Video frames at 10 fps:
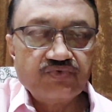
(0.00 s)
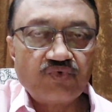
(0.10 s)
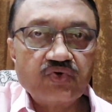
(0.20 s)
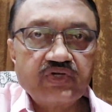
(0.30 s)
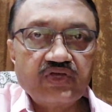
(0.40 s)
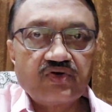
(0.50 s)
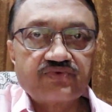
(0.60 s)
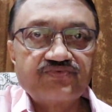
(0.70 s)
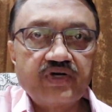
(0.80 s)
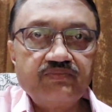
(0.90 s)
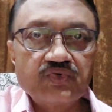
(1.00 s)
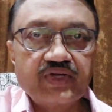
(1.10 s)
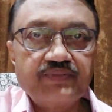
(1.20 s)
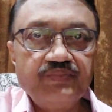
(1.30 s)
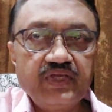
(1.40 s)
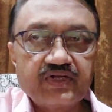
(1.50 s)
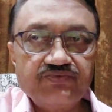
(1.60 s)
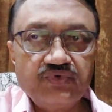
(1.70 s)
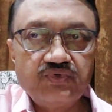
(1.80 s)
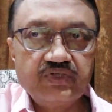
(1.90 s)
want your firm to get peer
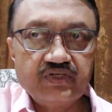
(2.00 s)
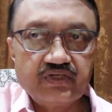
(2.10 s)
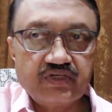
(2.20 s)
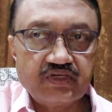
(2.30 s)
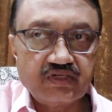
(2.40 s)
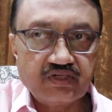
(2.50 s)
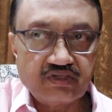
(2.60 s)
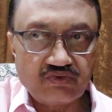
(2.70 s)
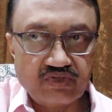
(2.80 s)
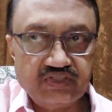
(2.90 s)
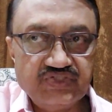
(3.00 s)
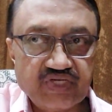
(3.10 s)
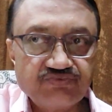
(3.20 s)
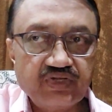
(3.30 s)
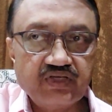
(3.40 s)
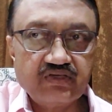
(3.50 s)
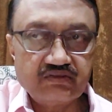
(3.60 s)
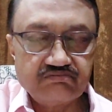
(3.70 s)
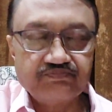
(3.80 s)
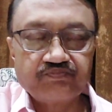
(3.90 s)
reviewed on
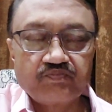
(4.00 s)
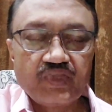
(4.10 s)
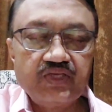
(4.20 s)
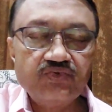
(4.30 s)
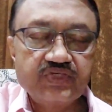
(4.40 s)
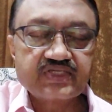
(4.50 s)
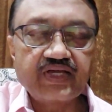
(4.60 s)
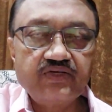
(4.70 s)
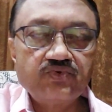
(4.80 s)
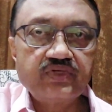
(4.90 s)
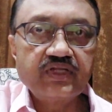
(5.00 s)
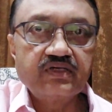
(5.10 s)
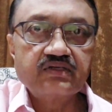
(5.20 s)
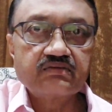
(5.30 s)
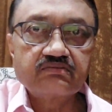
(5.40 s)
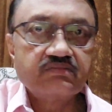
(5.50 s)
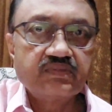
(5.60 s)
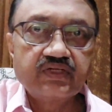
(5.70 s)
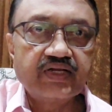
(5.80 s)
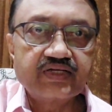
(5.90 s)
January, you decide to
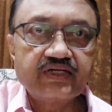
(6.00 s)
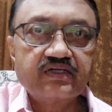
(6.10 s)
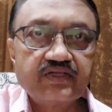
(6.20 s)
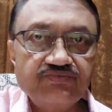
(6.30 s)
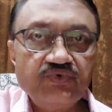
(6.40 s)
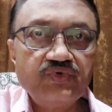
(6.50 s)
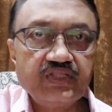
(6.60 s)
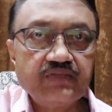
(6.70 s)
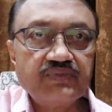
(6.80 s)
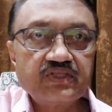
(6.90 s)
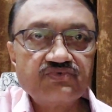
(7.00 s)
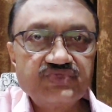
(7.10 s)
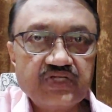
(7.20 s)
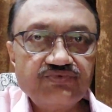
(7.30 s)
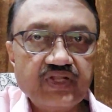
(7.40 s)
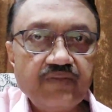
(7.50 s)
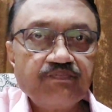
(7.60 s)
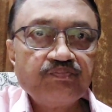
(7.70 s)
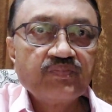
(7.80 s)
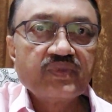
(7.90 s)
get it reviewed in the month of
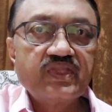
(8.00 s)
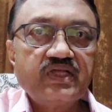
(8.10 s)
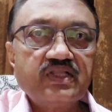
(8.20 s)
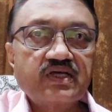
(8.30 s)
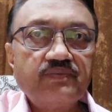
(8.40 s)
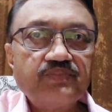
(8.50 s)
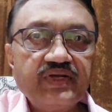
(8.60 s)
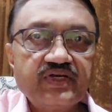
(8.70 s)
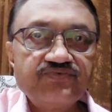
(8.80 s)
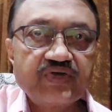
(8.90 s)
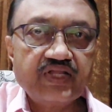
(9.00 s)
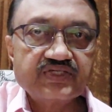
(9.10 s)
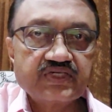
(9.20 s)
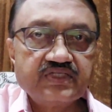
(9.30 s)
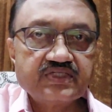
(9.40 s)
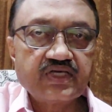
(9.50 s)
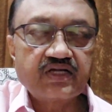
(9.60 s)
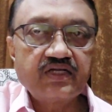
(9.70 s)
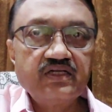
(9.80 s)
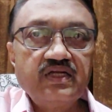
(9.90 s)
January, then the completed financial
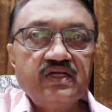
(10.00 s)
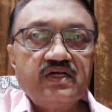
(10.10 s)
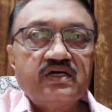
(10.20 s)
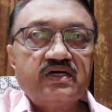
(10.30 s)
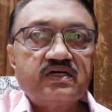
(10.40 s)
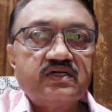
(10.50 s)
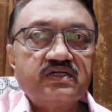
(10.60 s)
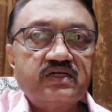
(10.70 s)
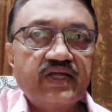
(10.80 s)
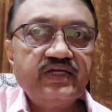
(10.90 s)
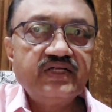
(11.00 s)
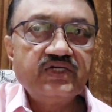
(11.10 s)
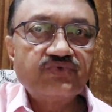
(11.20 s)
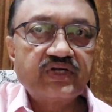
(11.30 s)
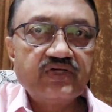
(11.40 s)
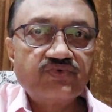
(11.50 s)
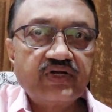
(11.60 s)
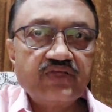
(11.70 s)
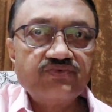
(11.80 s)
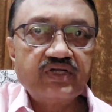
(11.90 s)
year are 19, 20,
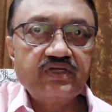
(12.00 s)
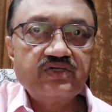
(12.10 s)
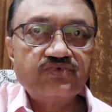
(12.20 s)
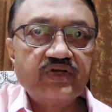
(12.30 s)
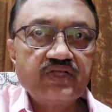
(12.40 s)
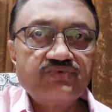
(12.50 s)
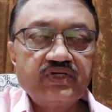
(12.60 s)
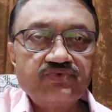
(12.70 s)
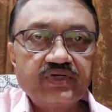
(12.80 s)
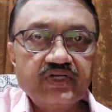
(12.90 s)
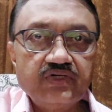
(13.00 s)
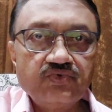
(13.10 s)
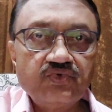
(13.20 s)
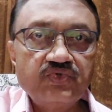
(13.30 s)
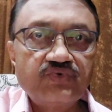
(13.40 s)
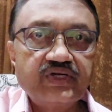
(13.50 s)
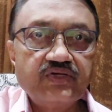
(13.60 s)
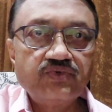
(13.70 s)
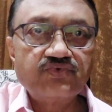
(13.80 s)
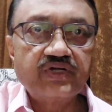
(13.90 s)
21, 21, 22,
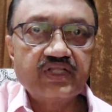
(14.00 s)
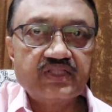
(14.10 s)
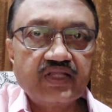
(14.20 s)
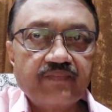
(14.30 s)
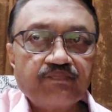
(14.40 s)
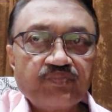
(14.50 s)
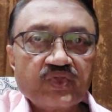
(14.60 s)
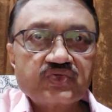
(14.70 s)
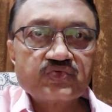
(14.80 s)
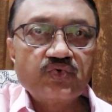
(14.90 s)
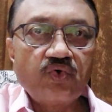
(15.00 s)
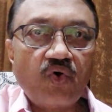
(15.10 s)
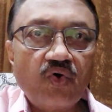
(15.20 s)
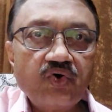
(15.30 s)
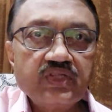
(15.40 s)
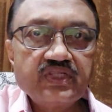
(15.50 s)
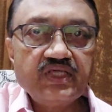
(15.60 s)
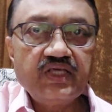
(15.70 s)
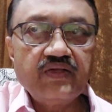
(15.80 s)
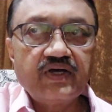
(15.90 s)
22, 23. So all
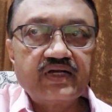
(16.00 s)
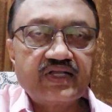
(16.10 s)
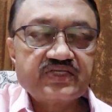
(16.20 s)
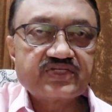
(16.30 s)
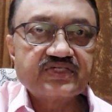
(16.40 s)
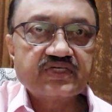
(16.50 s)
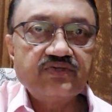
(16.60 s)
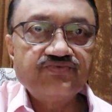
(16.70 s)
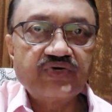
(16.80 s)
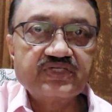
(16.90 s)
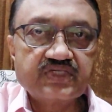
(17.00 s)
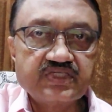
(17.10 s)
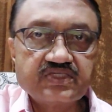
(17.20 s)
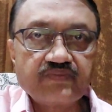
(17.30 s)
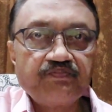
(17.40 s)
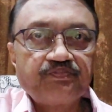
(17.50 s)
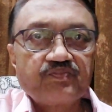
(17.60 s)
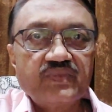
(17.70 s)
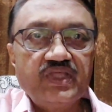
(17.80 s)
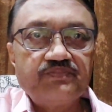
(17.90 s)
the attestation functions
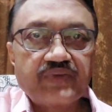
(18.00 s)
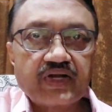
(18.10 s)
the